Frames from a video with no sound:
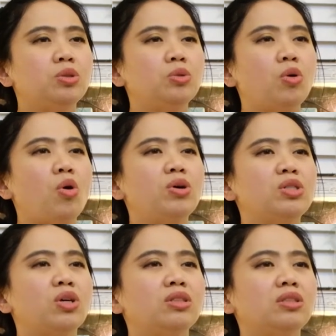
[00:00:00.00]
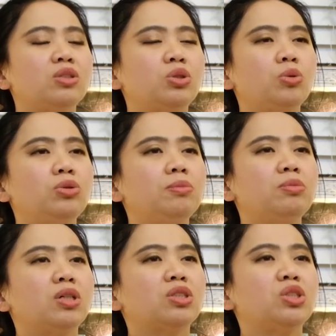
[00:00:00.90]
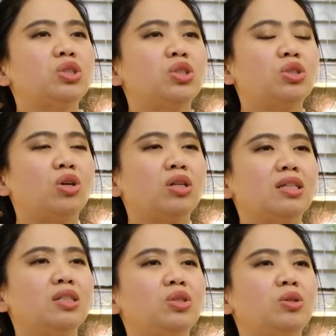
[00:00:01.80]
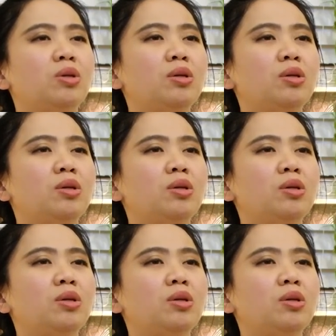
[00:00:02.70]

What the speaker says: to do horizontal shoulder abduction to target your